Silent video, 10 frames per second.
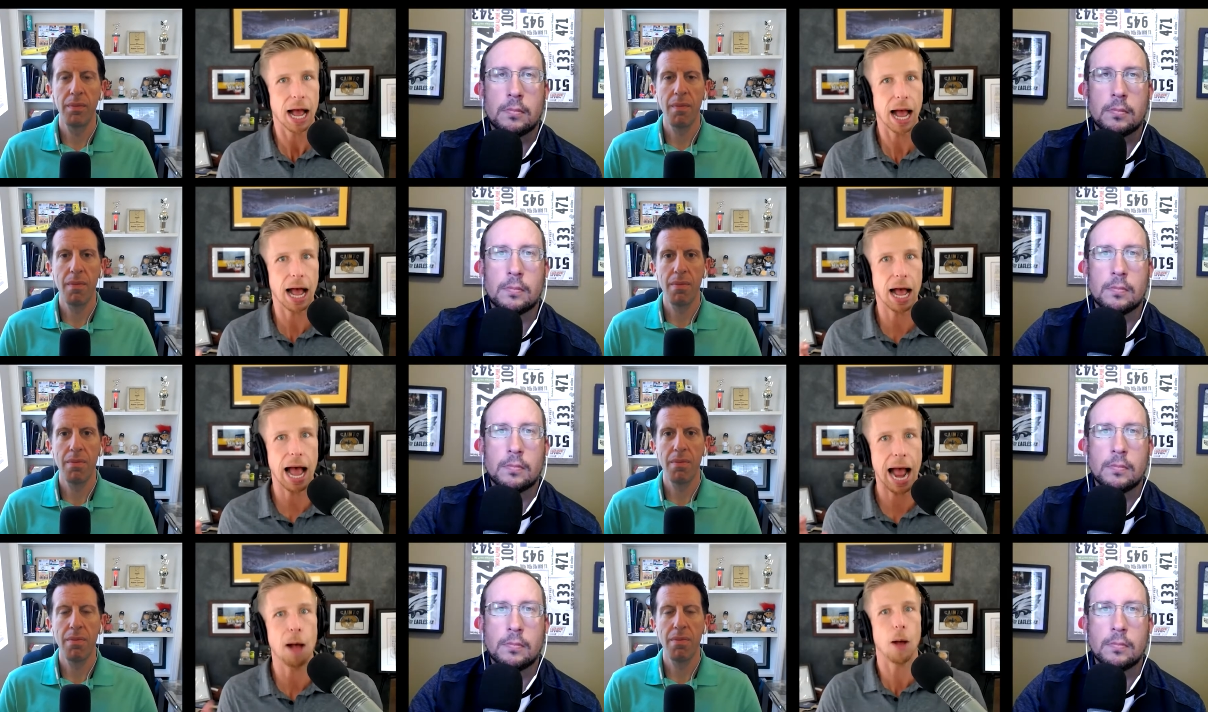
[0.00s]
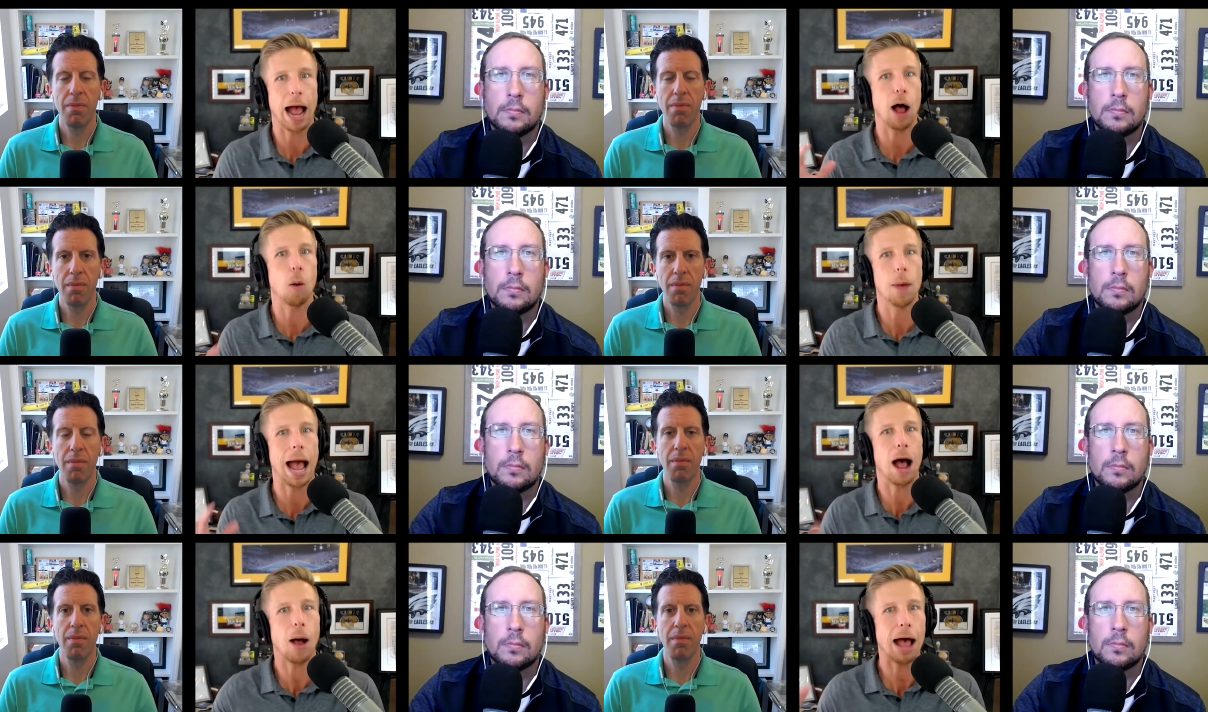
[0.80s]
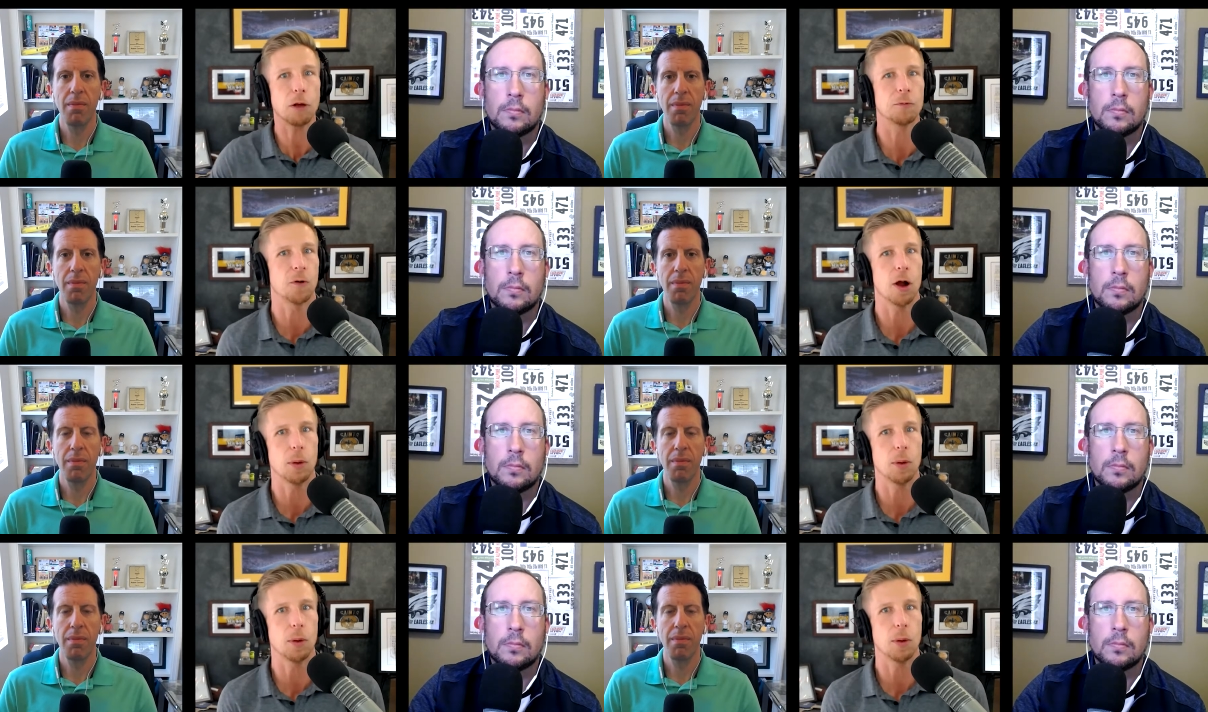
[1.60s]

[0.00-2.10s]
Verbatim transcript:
Speaker 1: uh, how how how out in front